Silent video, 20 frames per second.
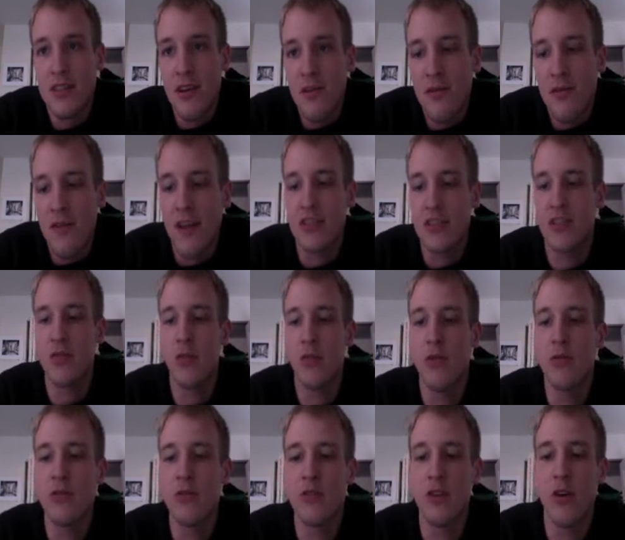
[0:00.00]

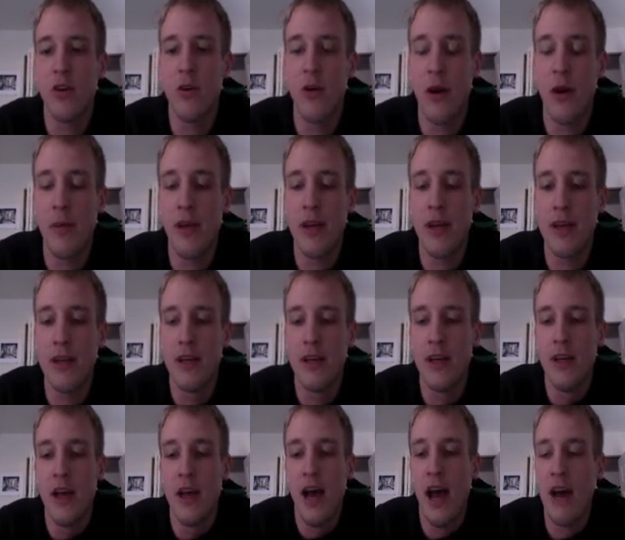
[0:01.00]
vegetable. So I mean,
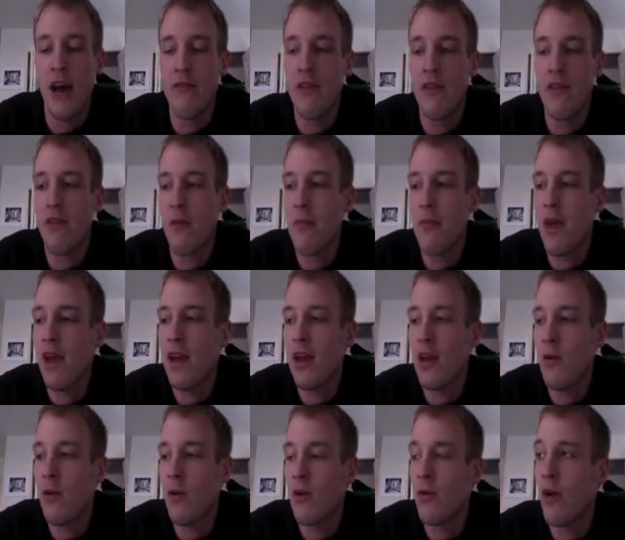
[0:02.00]
I've never met
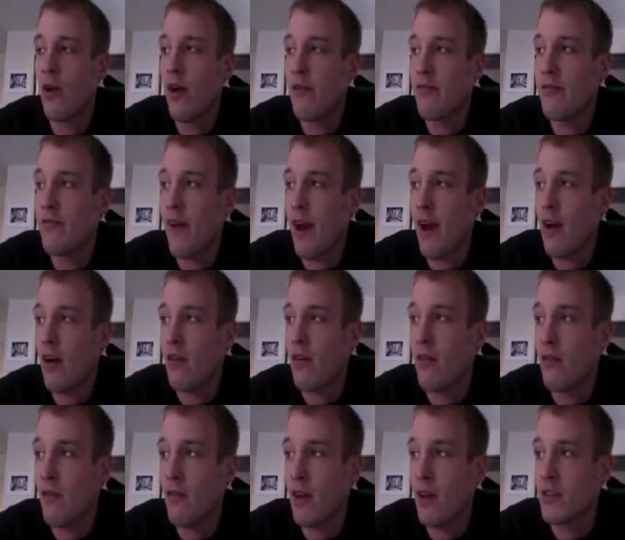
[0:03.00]
anyone who got fat off
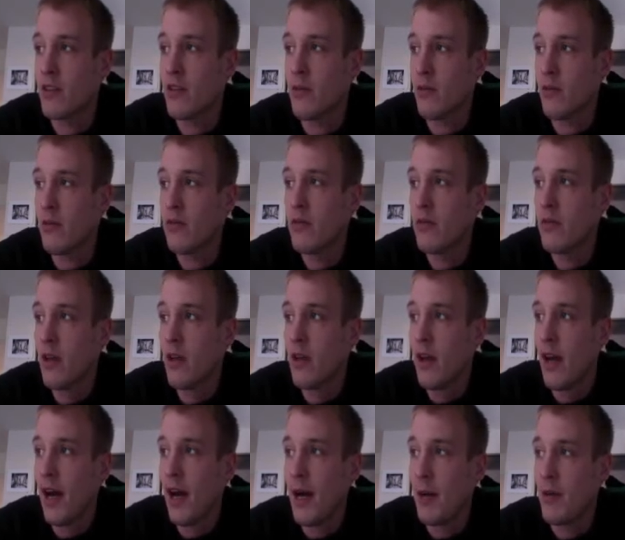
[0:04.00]
a vegetable,
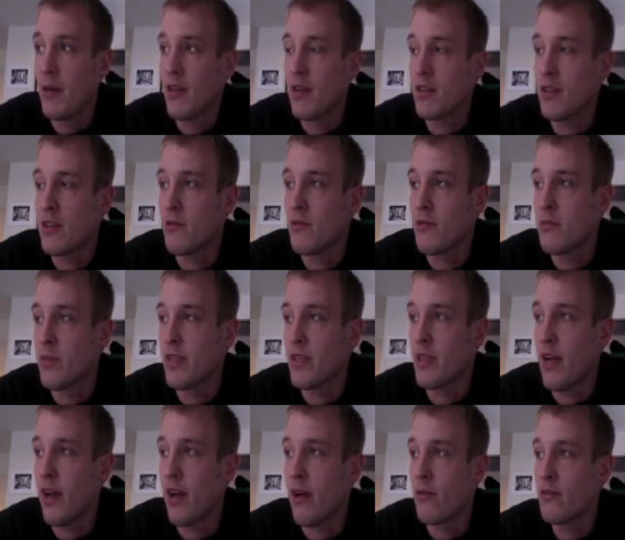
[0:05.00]
unless it was
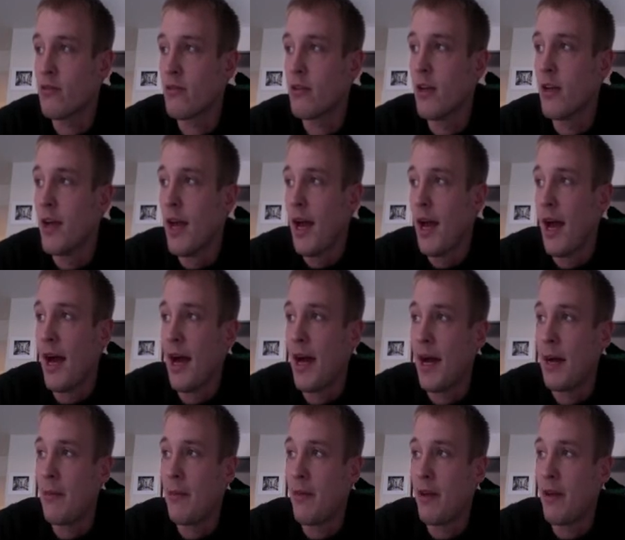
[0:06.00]
potatoes,
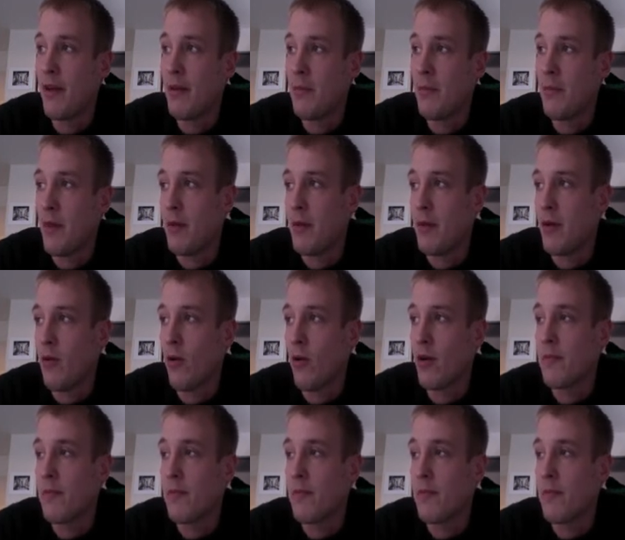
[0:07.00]
maybe corn.